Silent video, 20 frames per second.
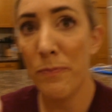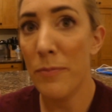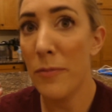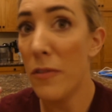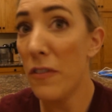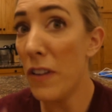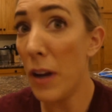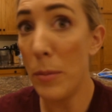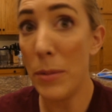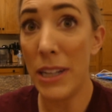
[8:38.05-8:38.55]

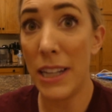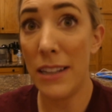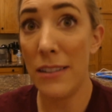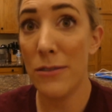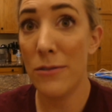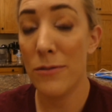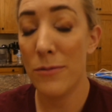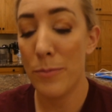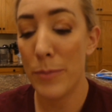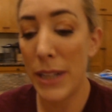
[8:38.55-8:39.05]
feminine,
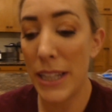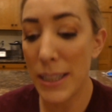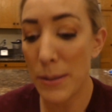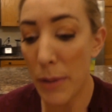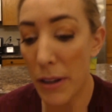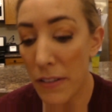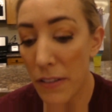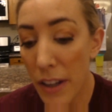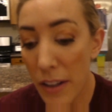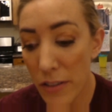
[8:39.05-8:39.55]
because
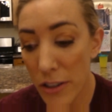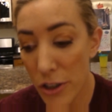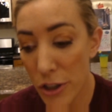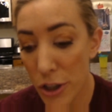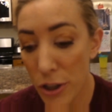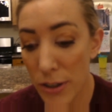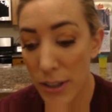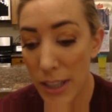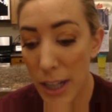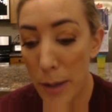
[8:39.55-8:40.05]
my favorite
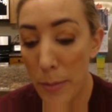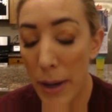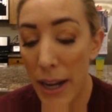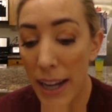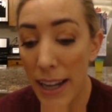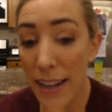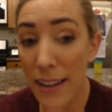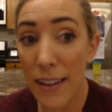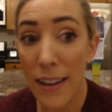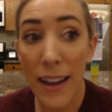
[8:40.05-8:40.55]
shirts that I
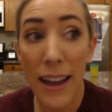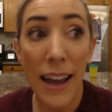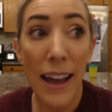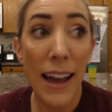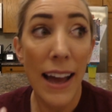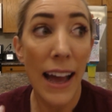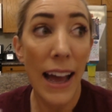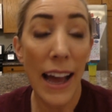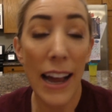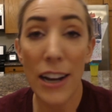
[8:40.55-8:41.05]
buy
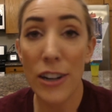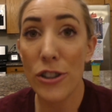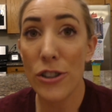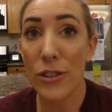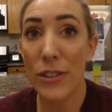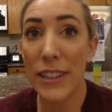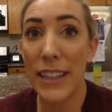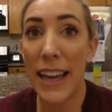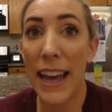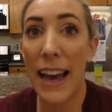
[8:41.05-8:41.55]

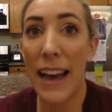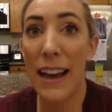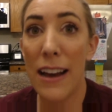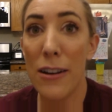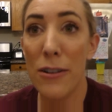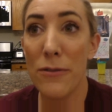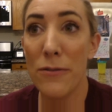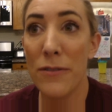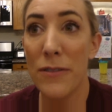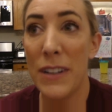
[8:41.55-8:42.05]
actually
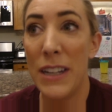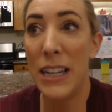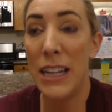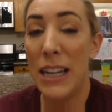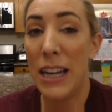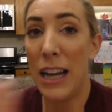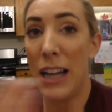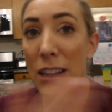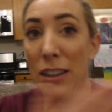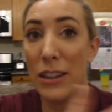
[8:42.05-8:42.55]
have
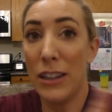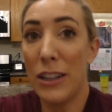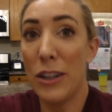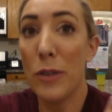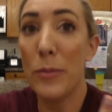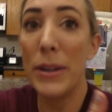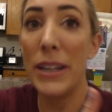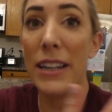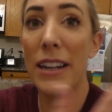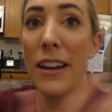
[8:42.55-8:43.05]
a
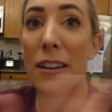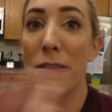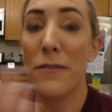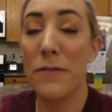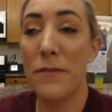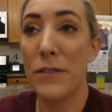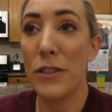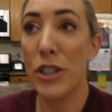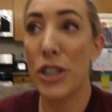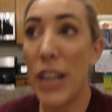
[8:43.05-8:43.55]
little bit
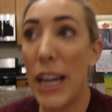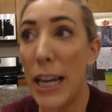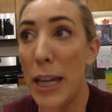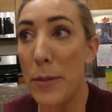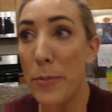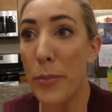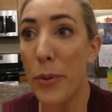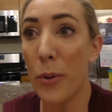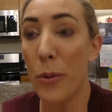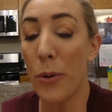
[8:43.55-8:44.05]
of
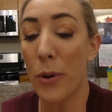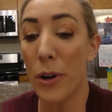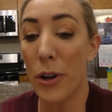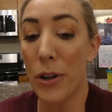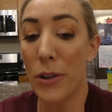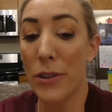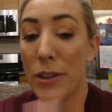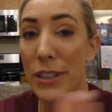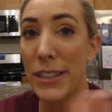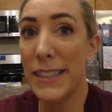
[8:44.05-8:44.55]
shape,
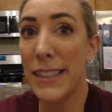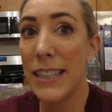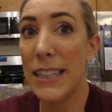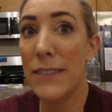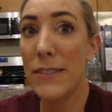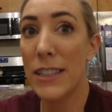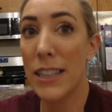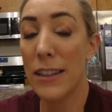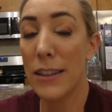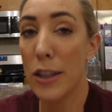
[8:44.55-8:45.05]
or the
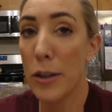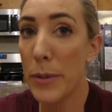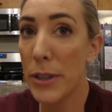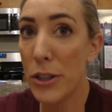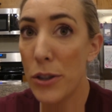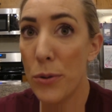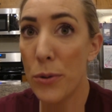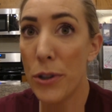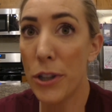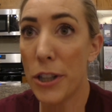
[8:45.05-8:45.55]
sleeves a little bit
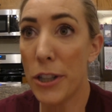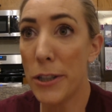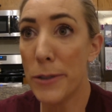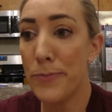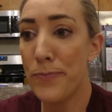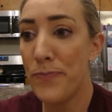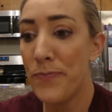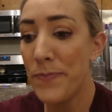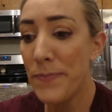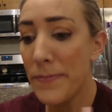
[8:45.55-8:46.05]

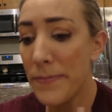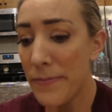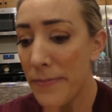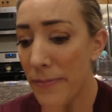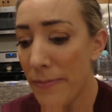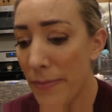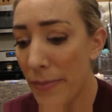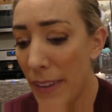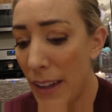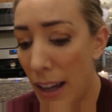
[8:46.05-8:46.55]
shorter,
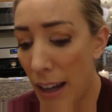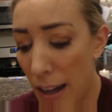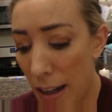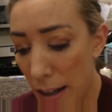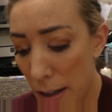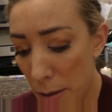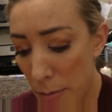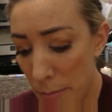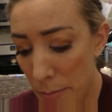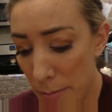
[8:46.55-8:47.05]

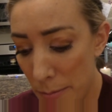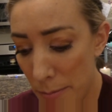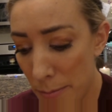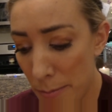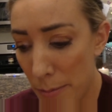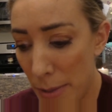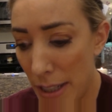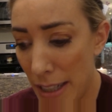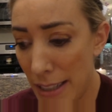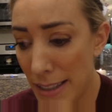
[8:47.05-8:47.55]
um,
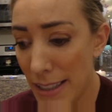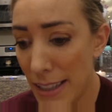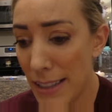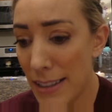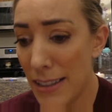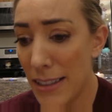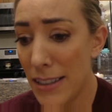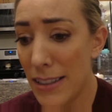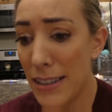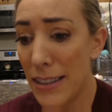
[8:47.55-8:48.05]
because
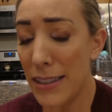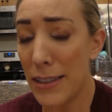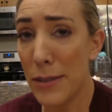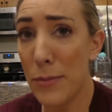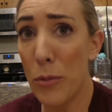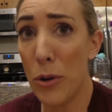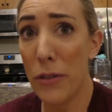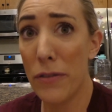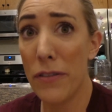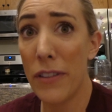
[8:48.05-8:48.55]
that's just, it's
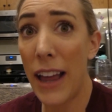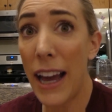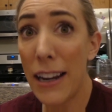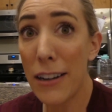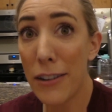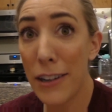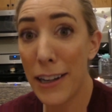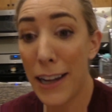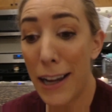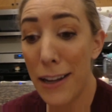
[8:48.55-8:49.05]
more
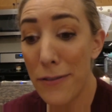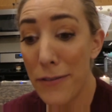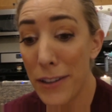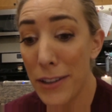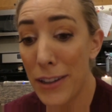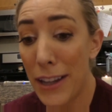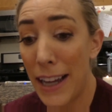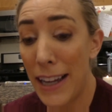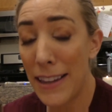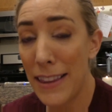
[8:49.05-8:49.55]
flattering, I
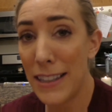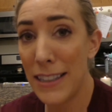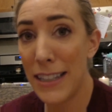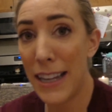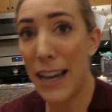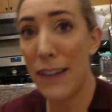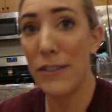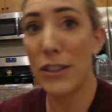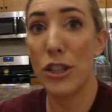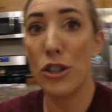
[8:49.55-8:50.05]
feel like, than to
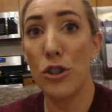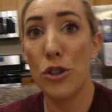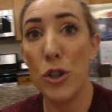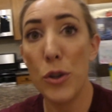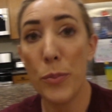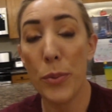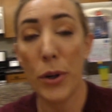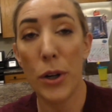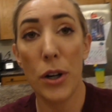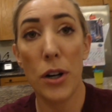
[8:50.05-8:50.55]
have a
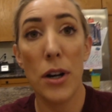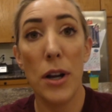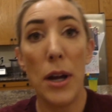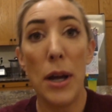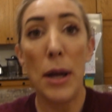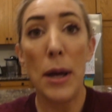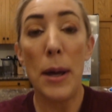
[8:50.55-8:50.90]
super